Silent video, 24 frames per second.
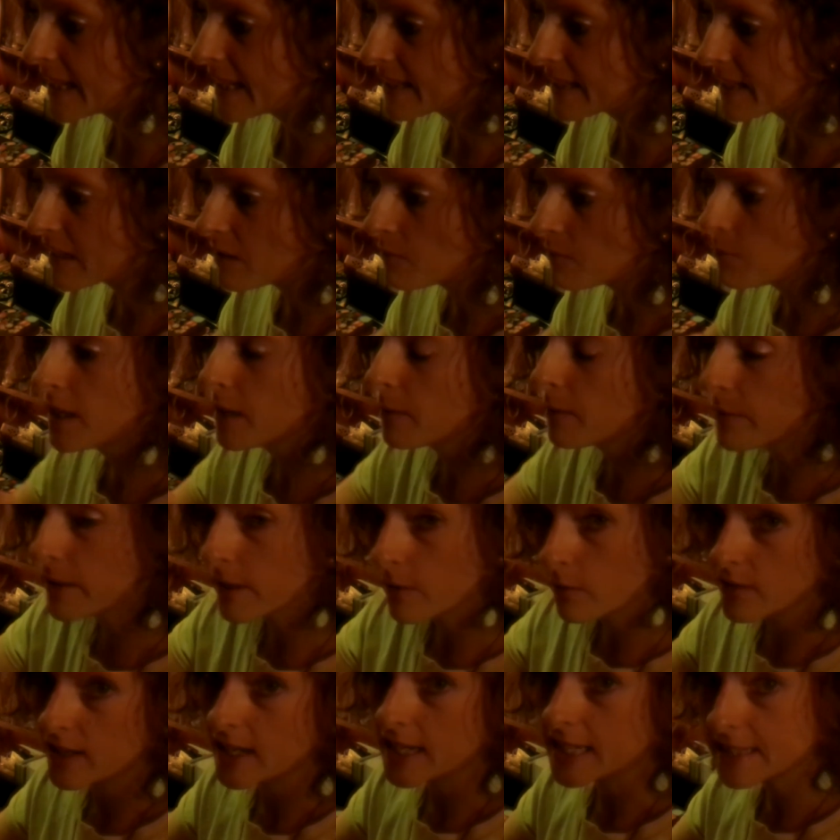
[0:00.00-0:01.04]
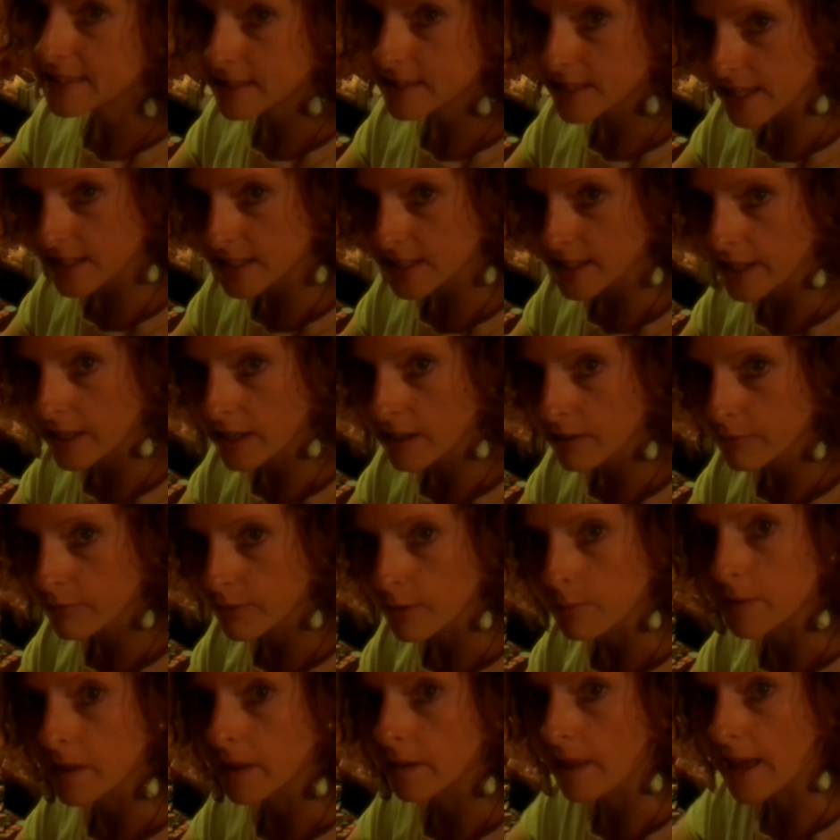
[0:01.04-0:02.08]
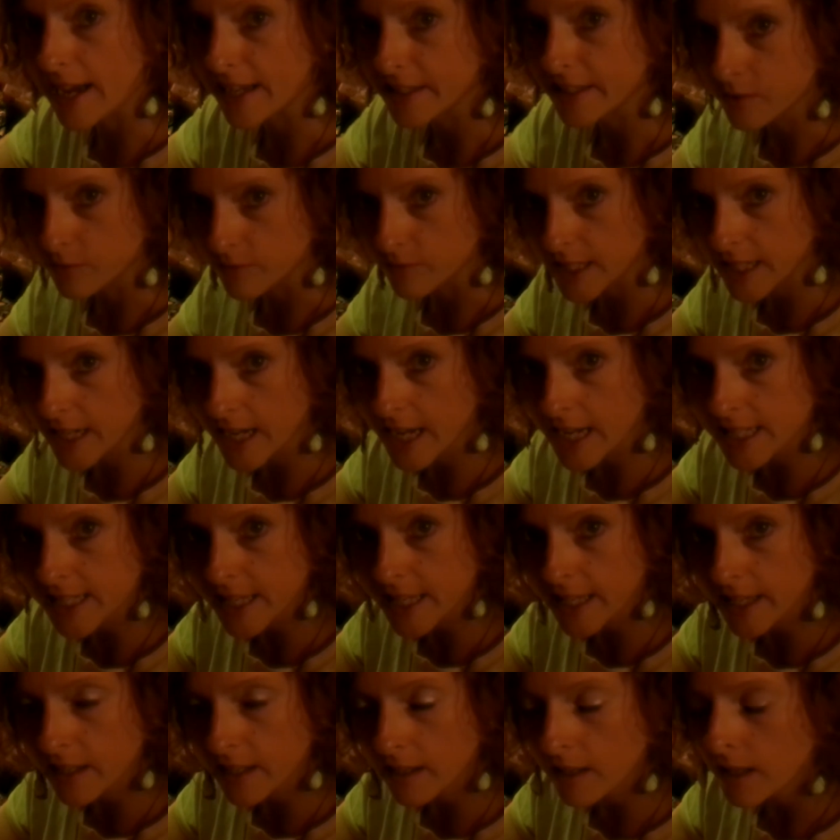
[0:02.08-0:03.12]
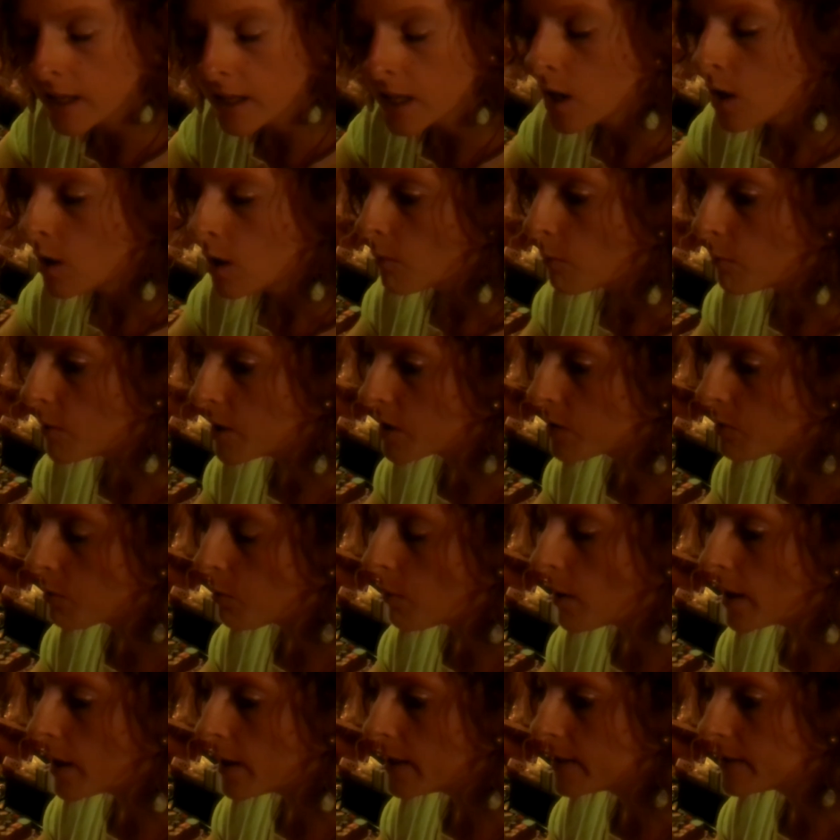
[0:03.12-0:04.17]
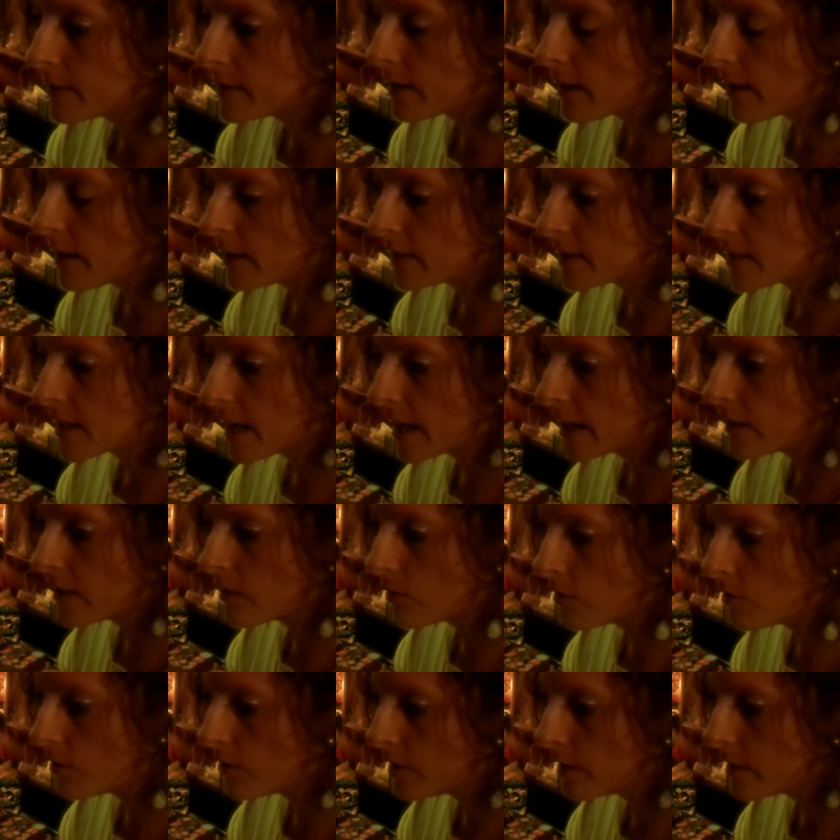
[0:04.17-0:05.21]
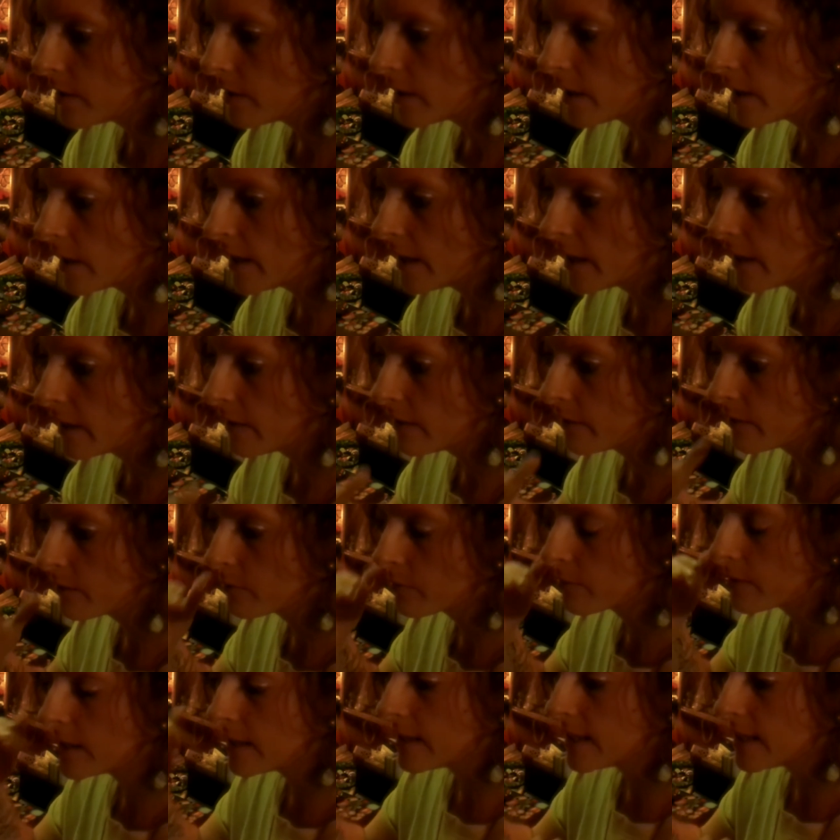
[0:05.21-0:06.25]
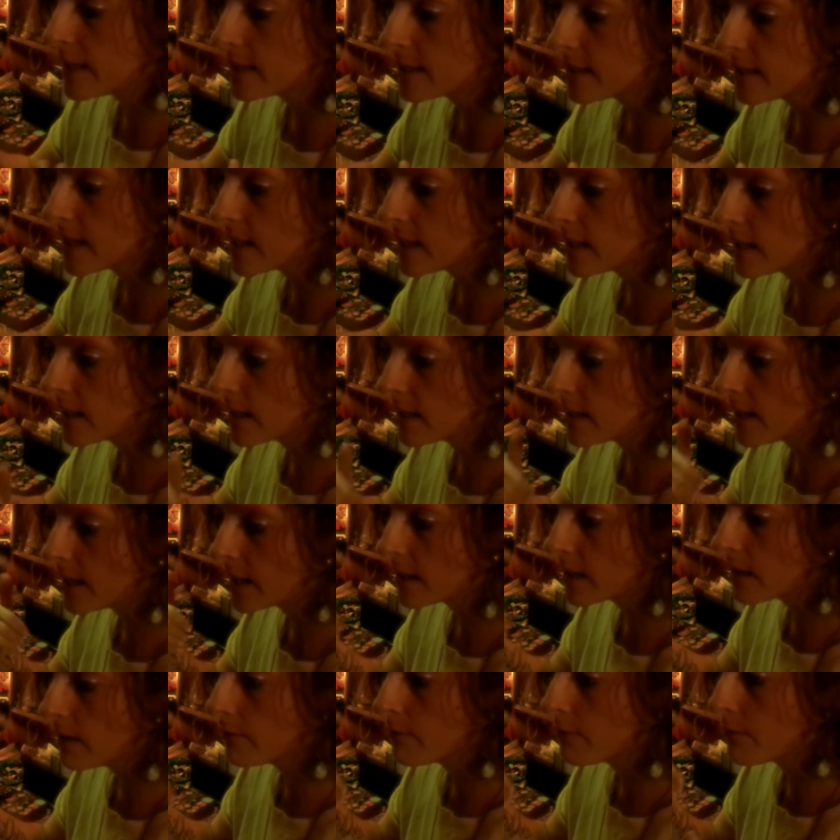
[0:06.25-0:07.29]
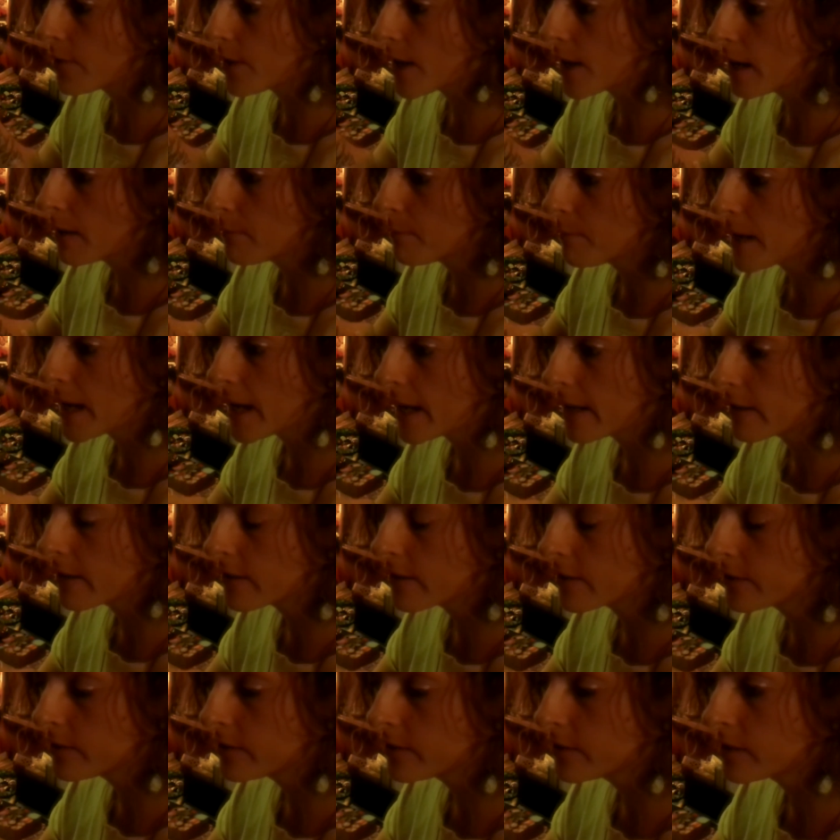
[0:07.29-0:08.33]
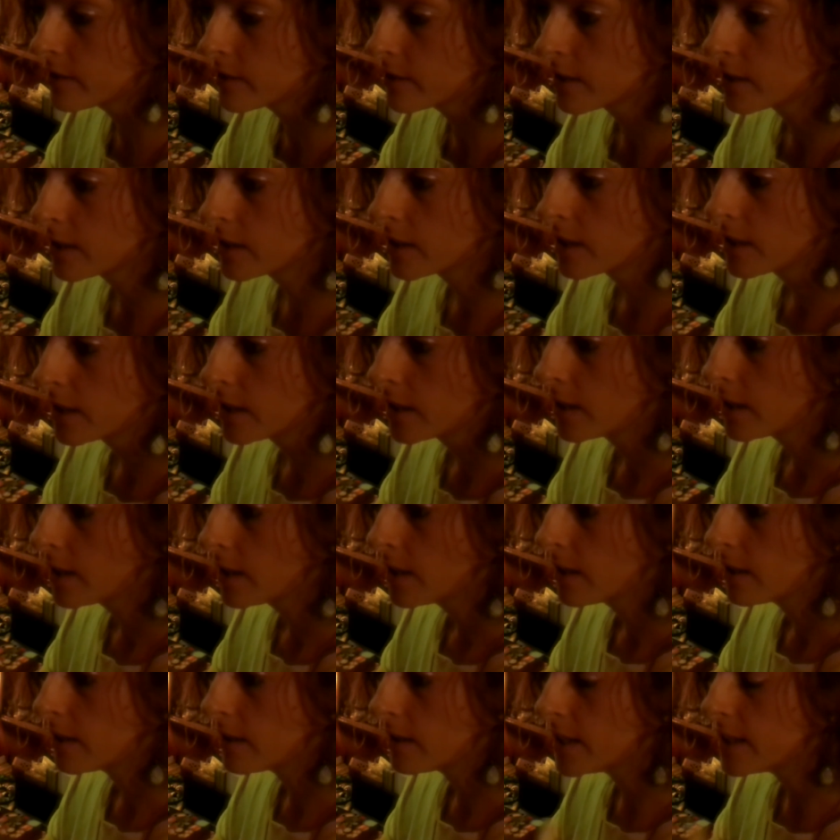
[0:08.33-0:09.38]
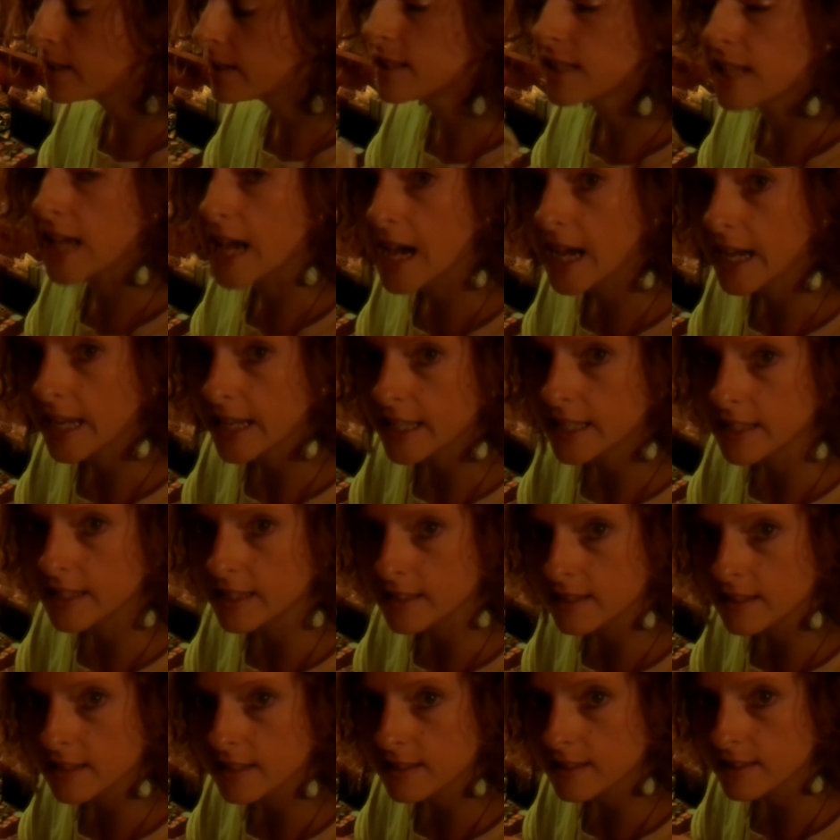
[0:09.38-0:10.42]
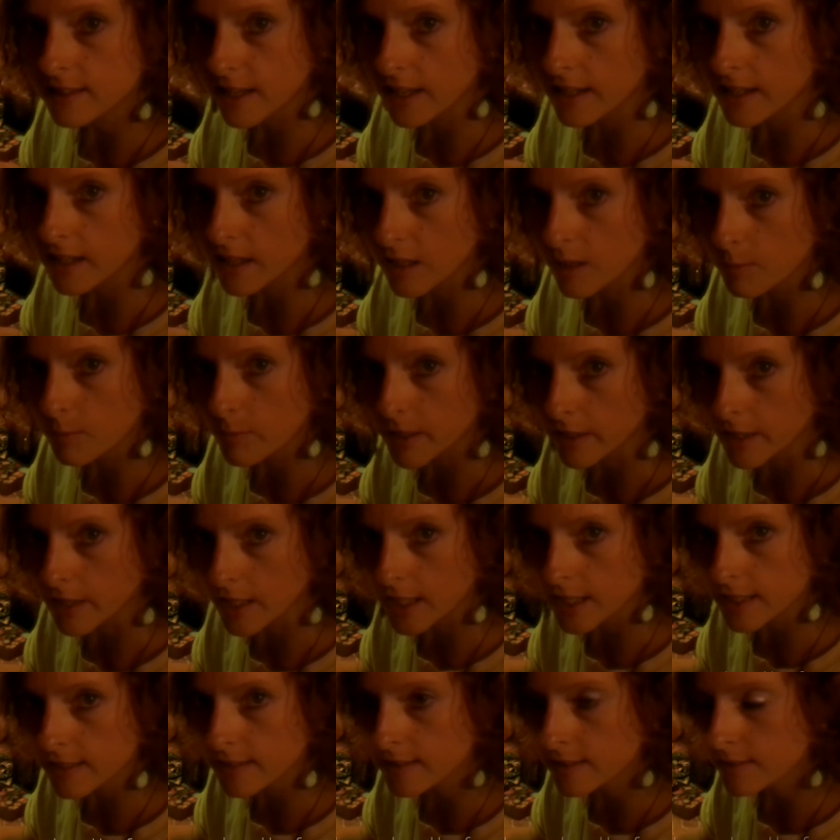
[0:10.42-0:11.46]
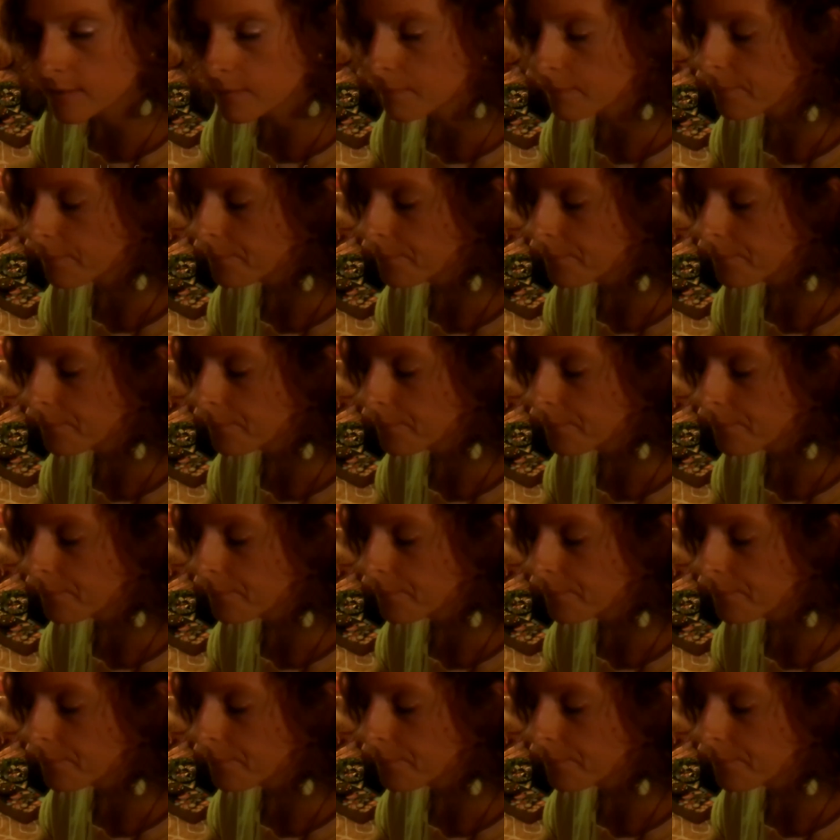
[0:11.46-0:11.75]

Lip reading: is going to be a bit of an extended from the last reading I did, which was titled Releasing Negative Thought Patterns Leads to Heightened Psychic Abilities.